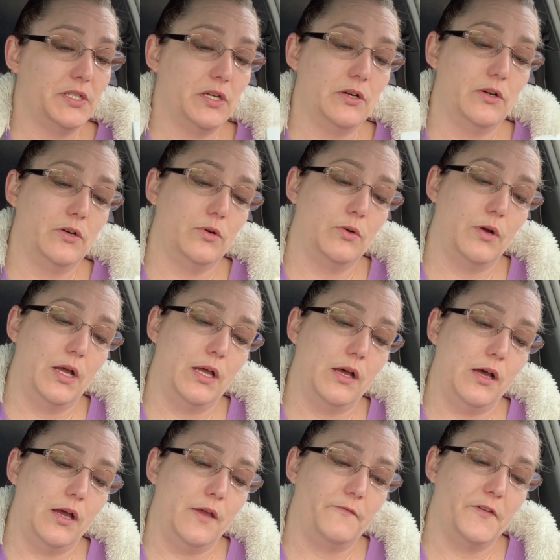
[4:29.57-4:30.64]
So
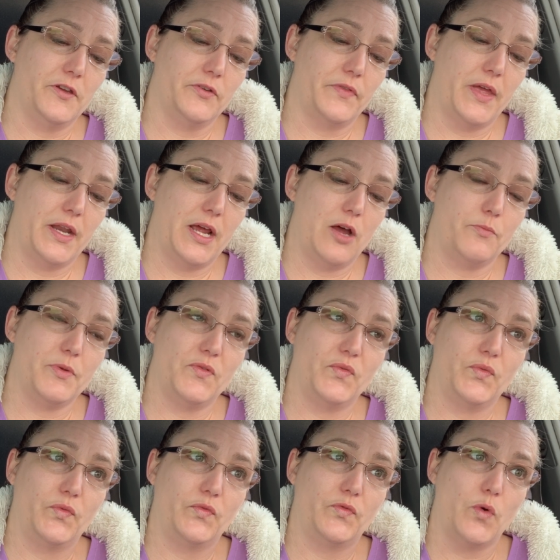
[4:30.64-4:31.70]
I figured that out
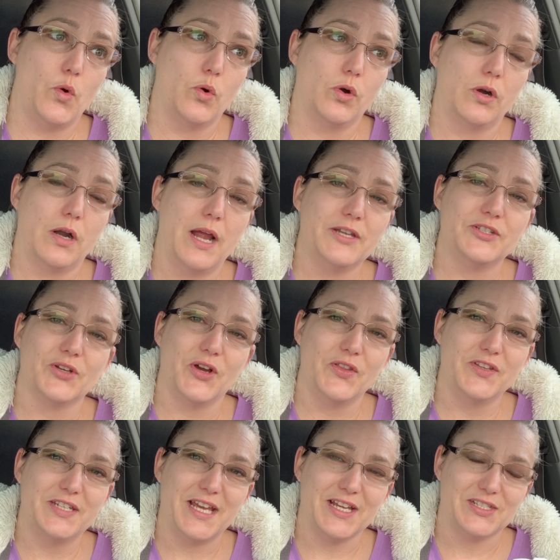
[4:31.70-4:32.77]
before I
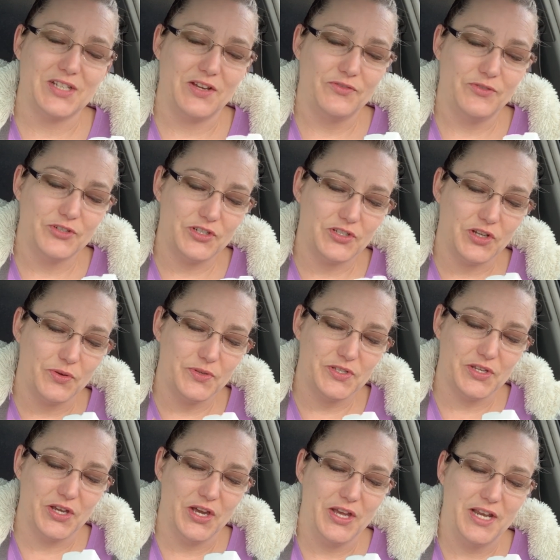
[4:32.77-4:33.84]
took all the tags off, which is
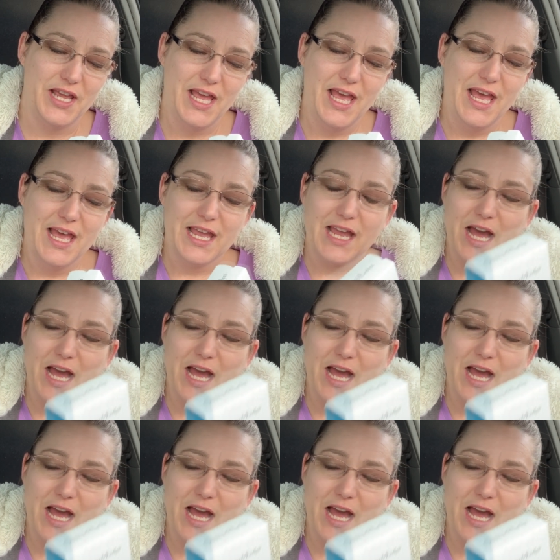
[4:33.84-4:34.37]
always good.